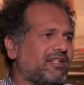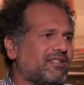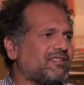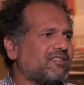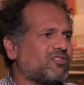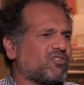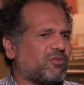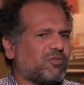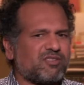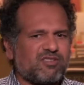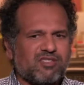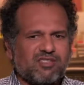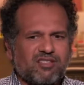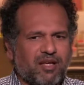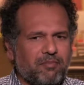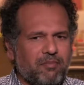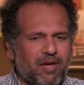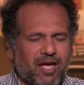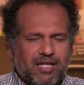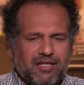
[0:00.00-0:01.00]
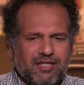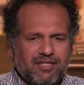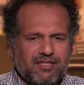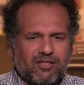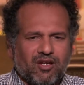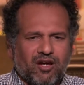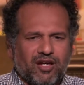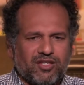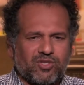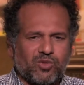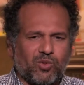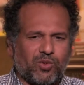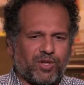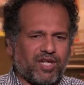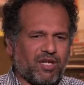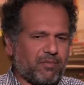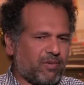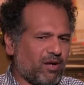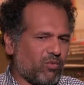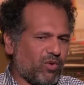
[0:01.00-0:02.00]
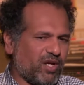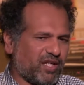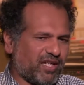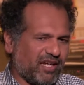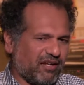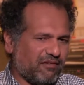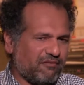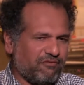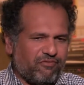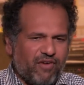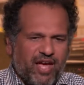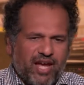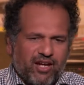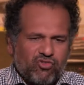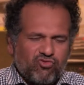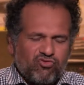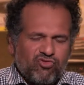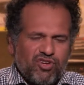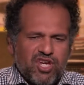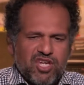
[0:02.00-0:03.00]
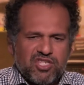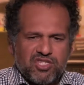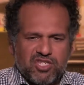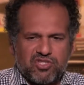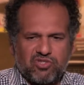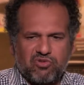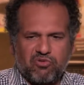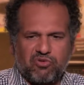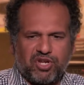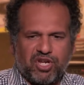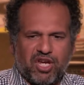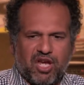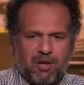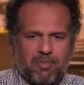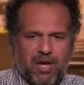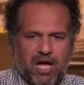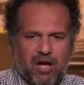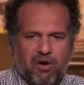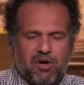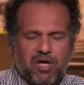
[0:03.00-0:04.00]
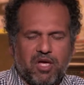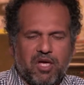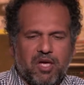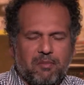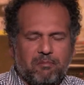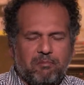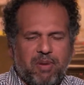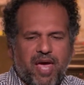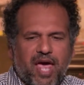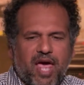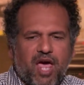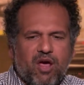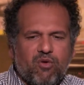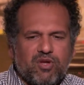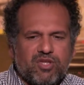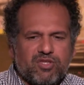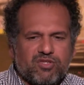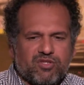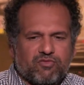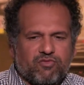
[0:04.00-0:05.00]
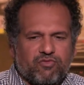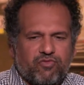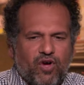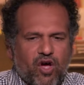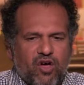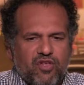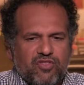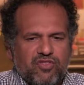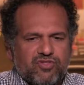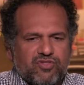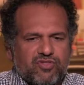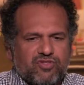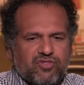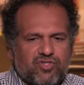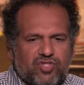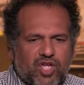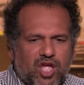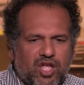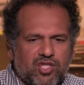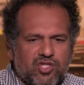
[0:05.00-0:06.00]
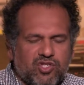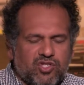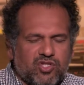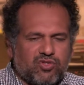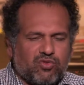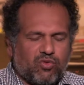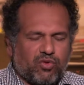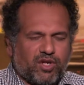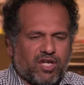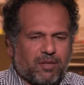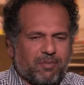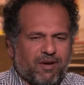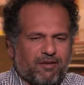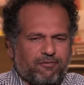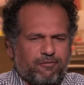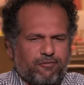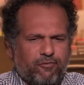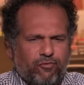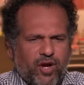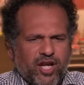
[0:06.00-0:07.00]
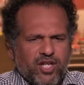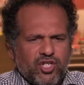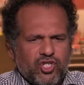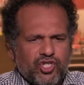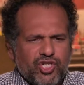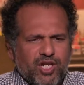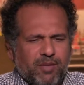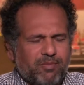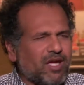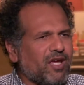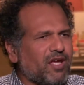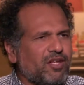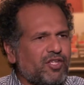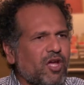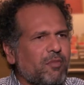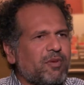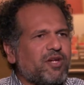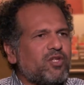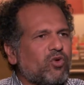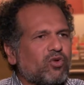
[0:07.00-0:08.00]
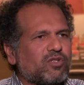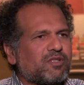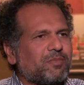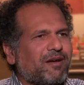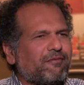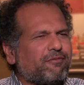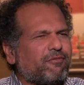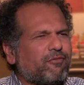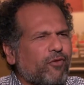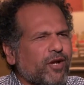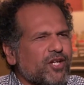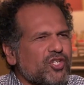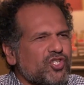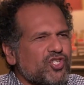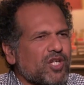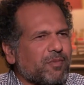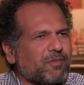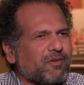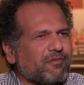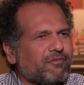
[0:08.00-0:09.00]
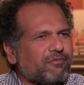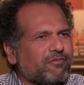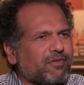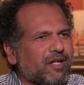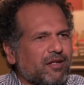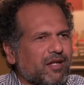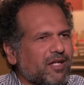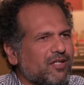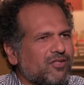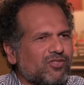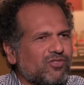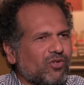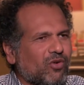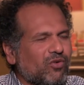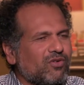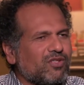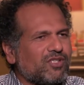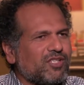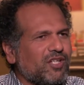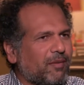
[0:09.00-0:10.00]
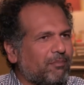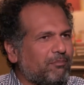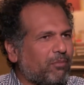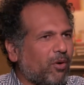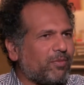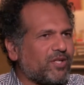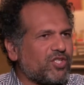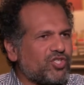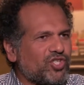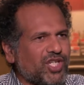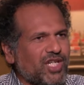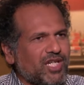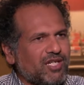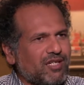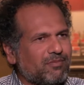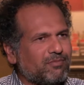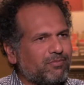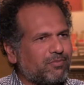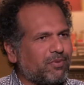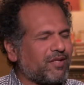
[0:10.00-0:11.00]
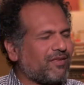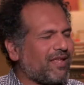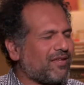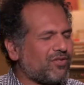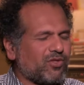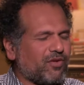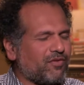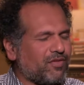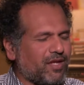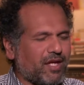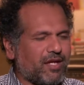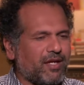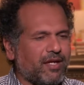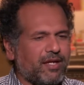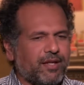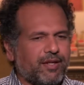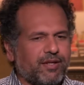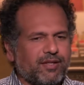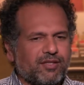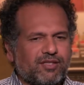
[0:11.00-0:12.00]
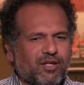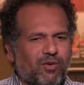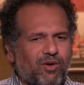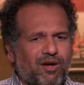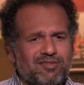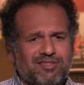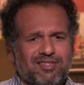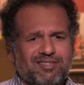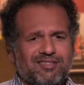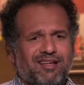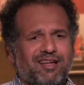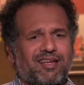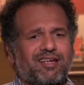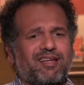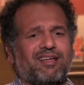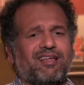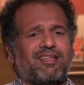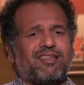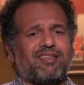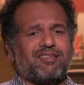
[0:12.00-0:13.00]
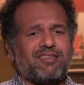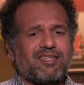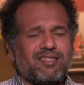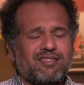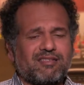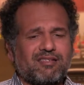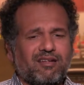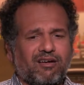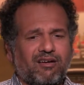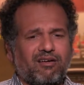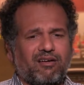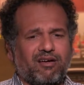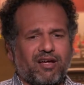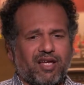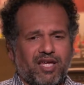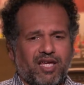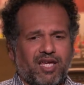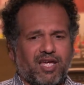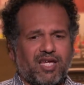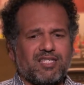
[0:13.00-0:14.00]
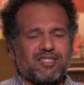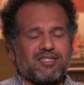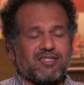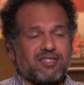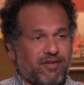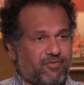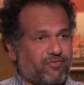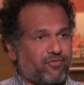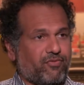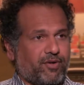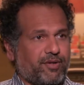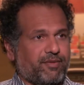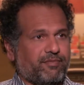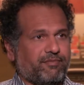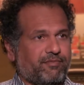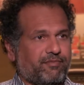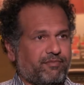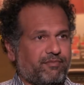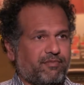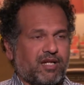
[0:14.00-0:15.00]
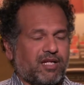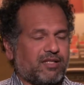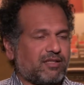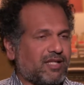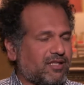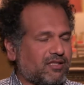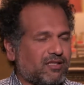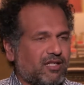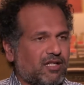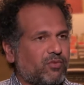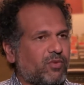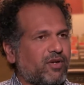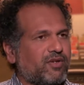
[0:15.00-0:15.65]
listening to him. I was just like, man, this guy's talking about working in factories. He's talking about parents and fathers and sons. He's talking about friendship. Nobody talks about friendship in, in, in songs, you know, Bobby Jean and, and that sort of thing. Yeah. So I was just like, this guy is different and that's kind of